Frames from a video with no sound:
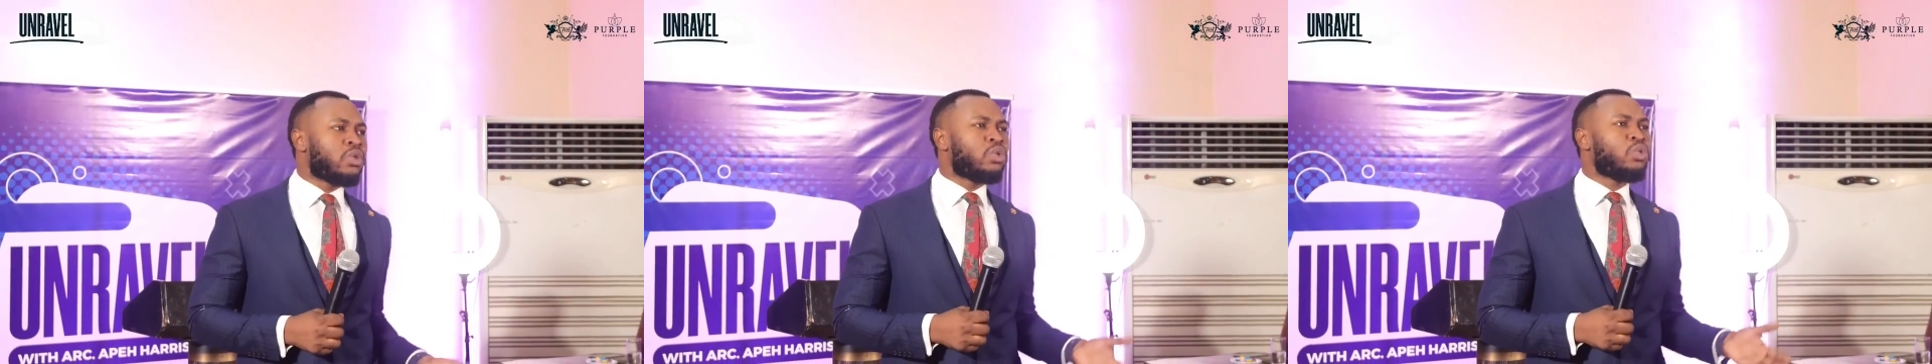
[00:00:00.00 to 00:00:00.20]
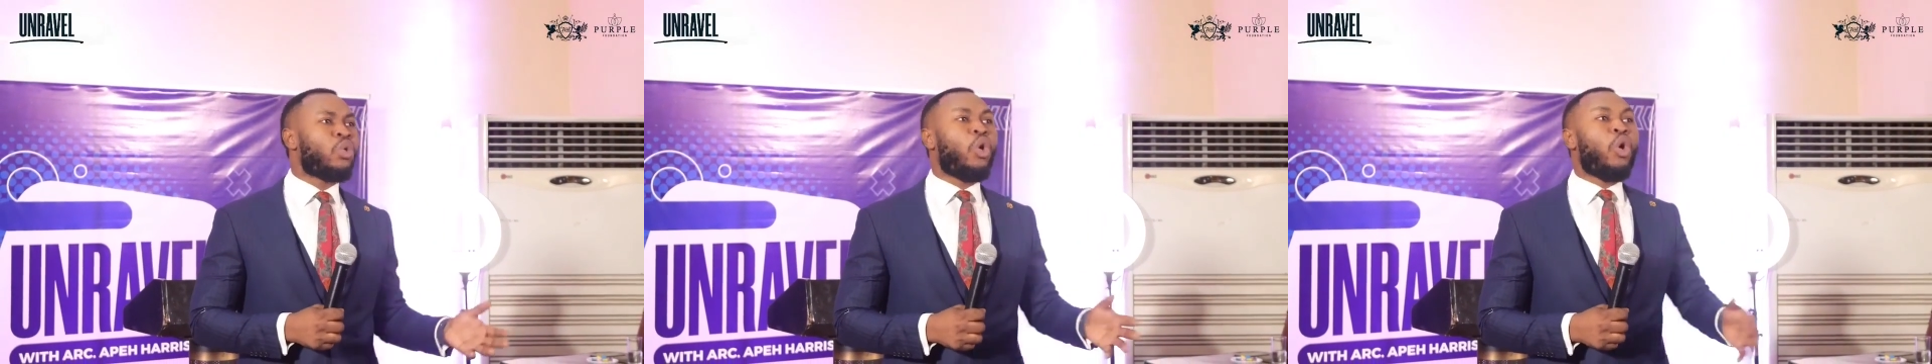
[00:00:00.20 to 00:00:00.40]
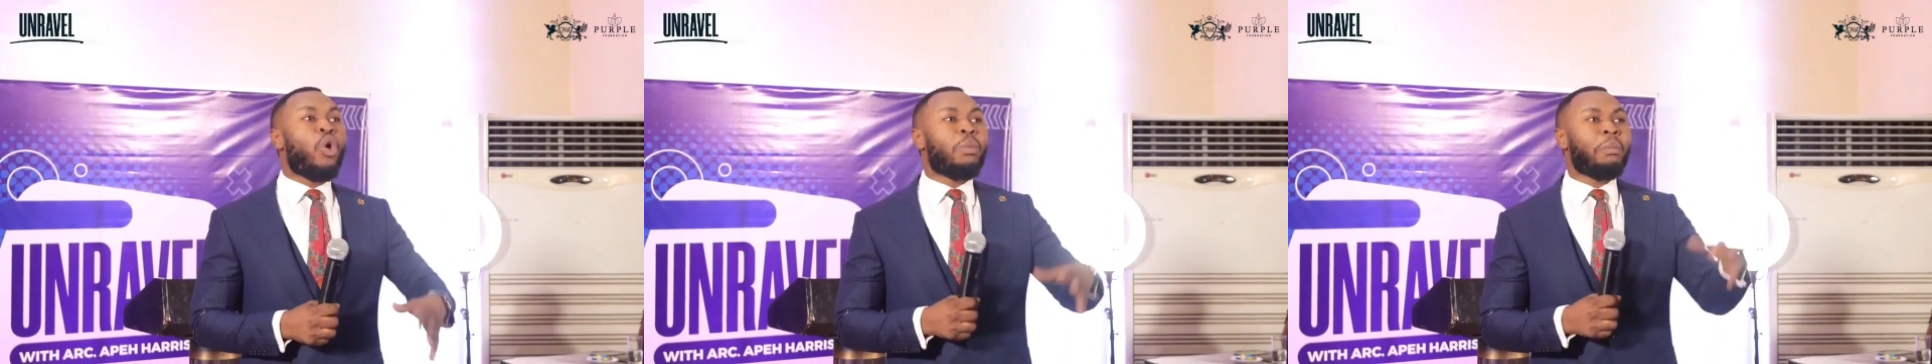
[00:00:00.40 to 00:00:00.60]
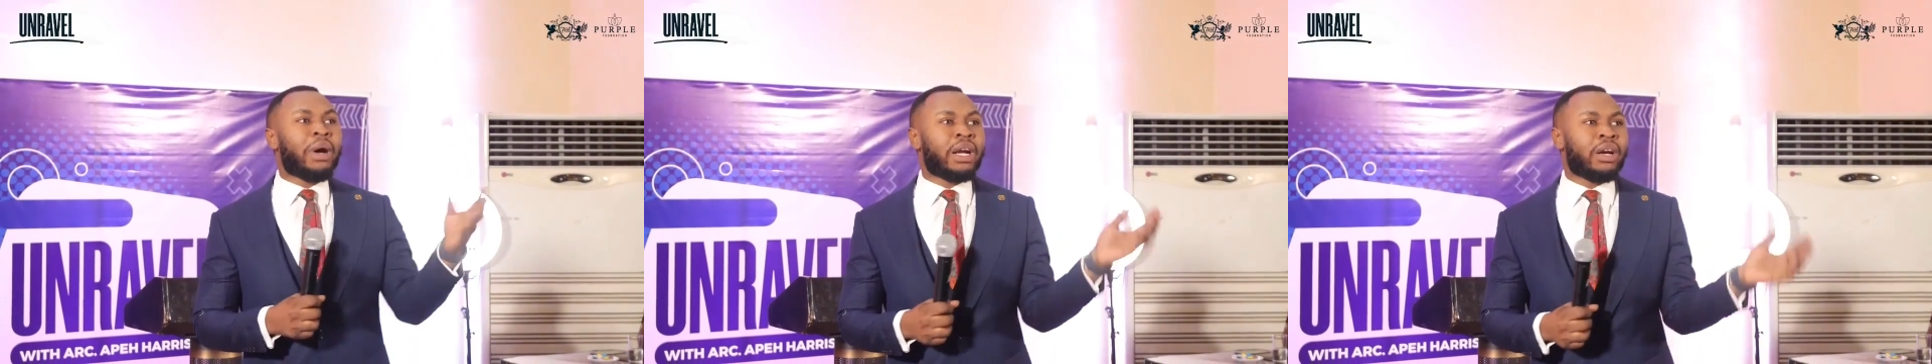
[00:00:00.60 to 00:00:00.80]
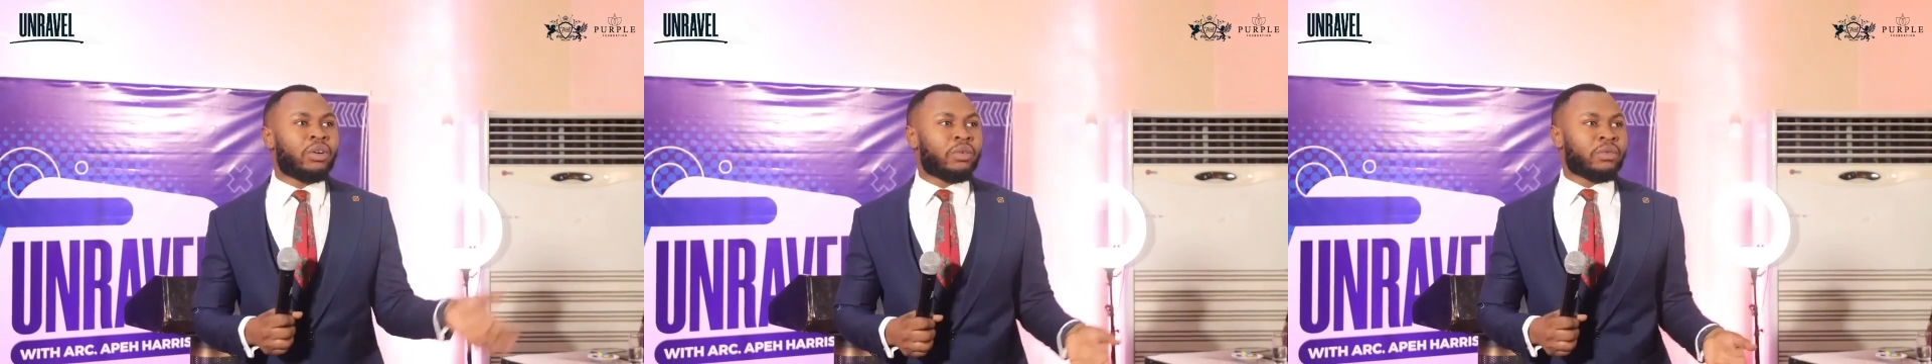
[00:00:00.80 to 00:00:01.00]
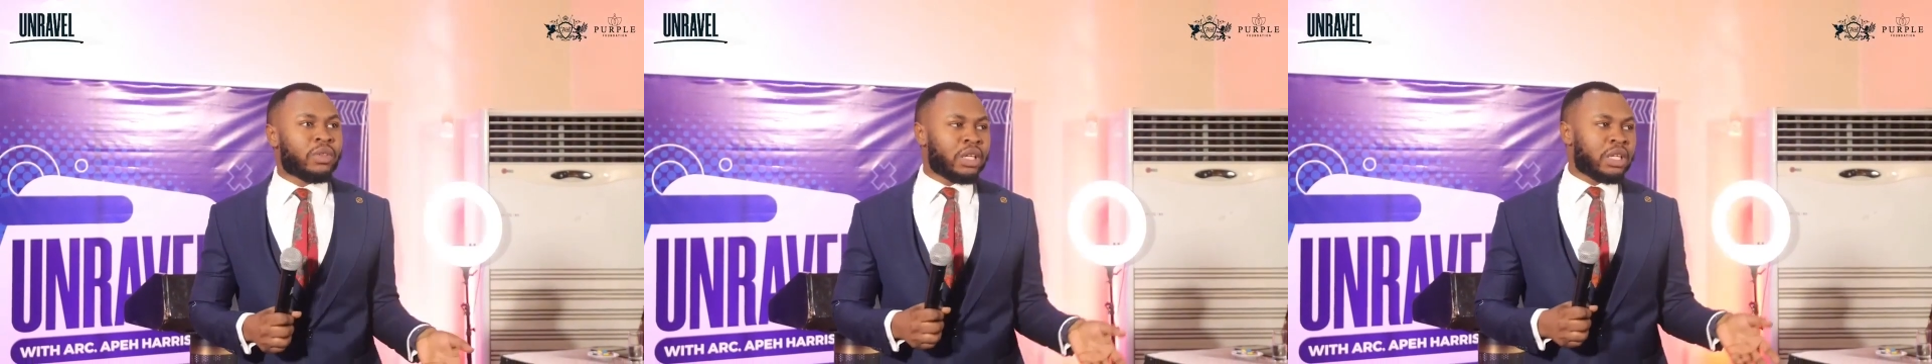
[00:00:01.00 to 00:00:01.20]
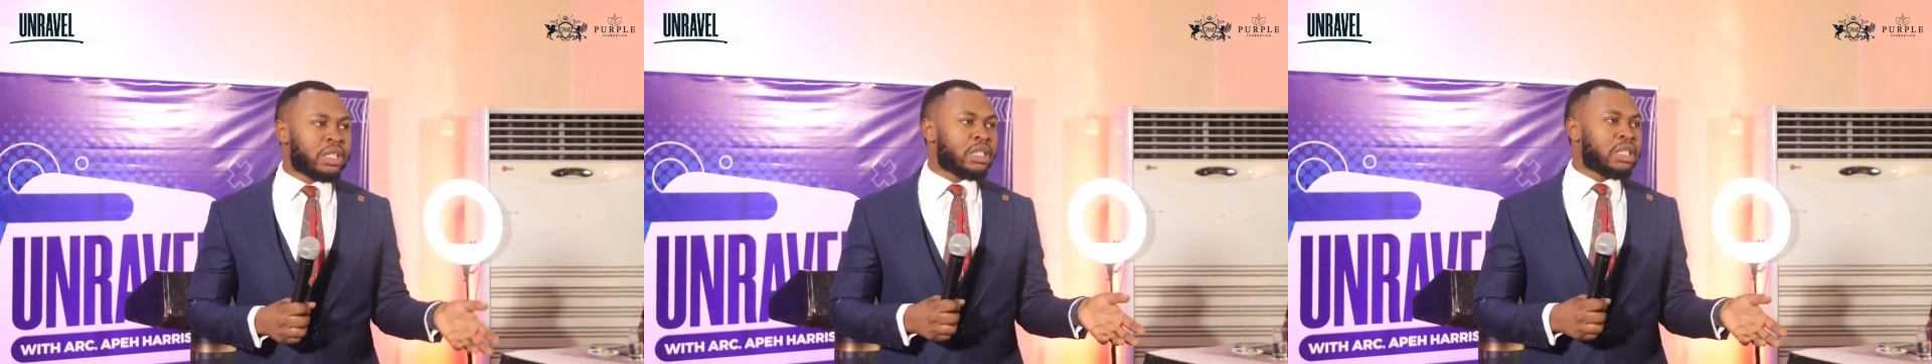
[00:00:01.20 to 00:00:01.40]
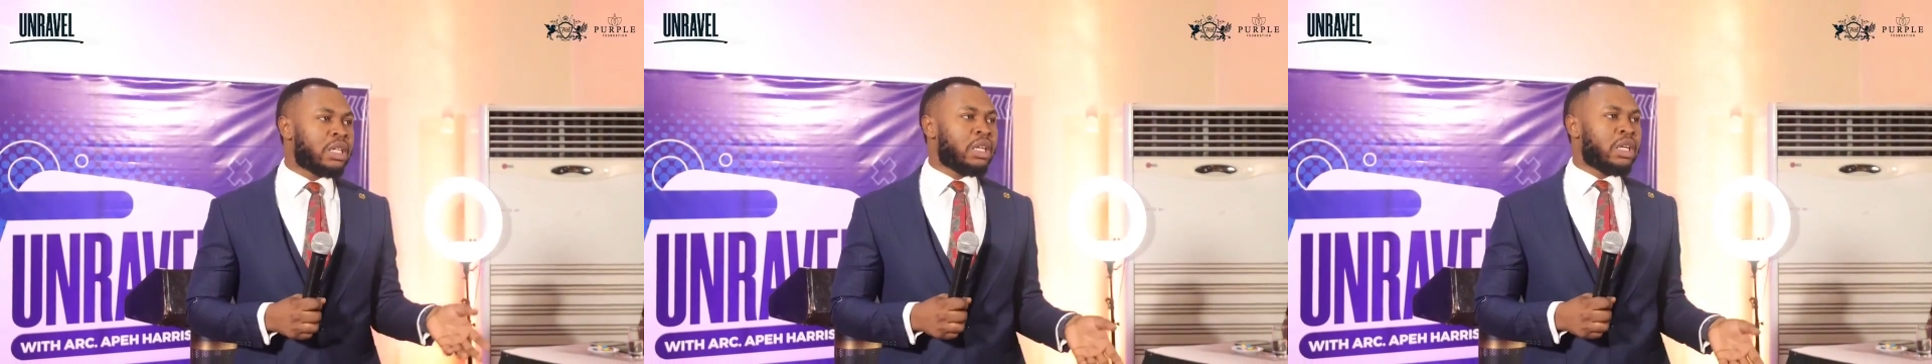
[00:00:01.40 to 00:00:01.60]
to do all manner of
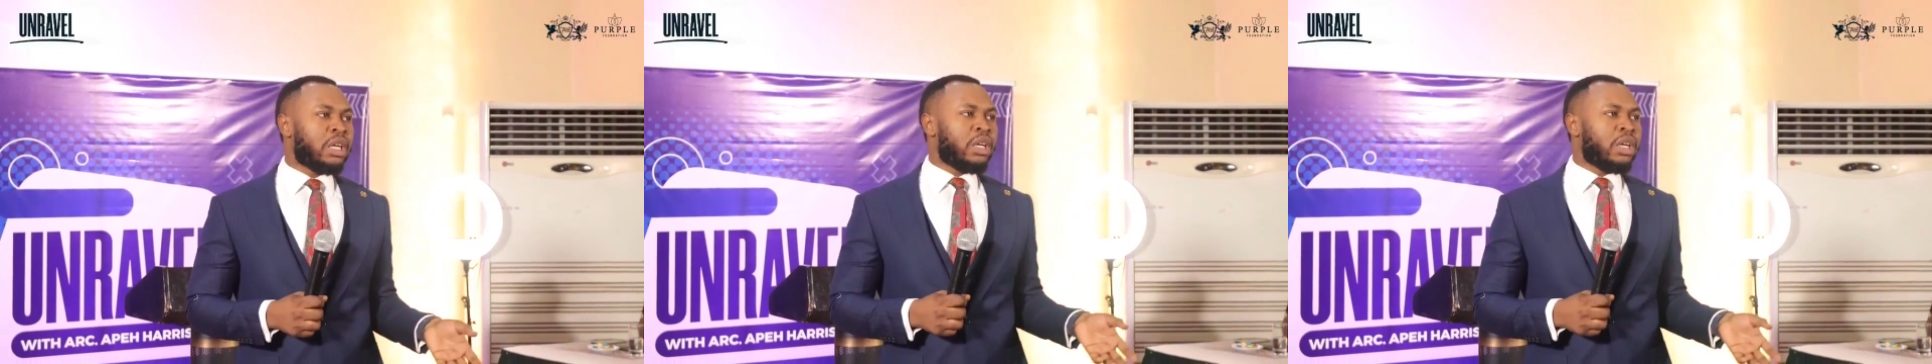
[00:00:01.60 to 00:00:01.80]
things.